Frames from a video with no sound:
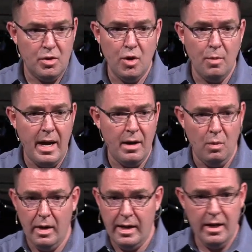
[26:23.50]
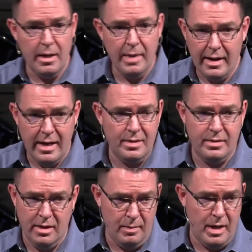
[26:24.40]
So no matter what anybody
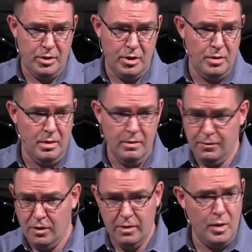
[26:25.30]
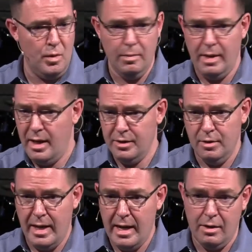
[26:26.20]
has said about you in front of you or behind
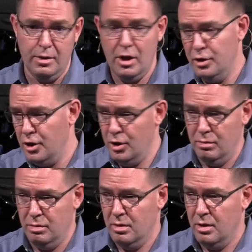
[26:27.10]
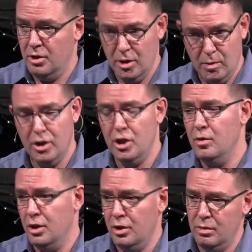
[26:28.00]
your back or done to you, you know what
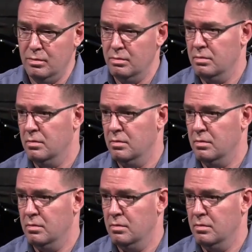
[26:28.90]
you can do?